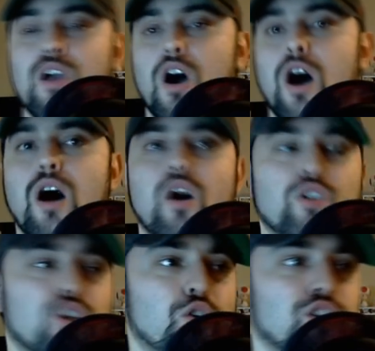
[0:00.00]
uh, uh,
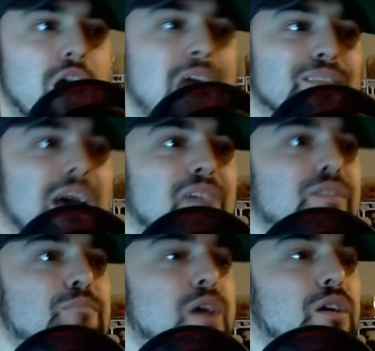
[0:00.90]
you know, you have to have
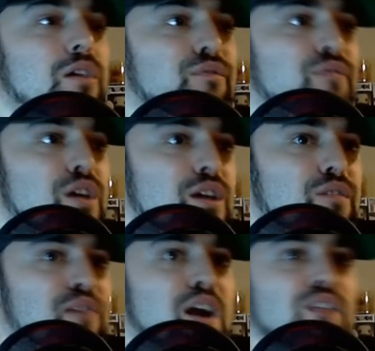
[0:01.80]
an American figure
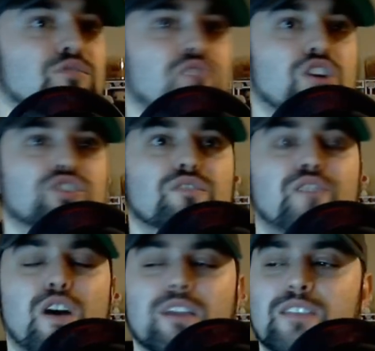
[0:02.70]
fighting the Russian
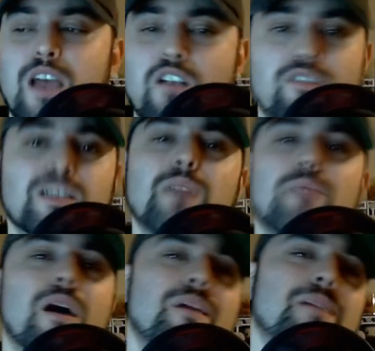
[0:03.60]
fucking terrorists.
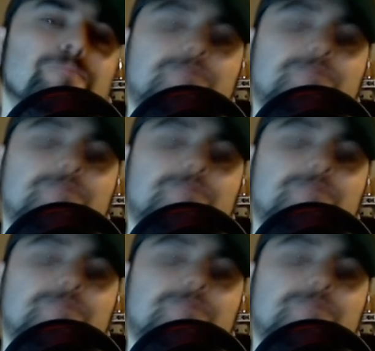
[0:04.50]
Come on, man.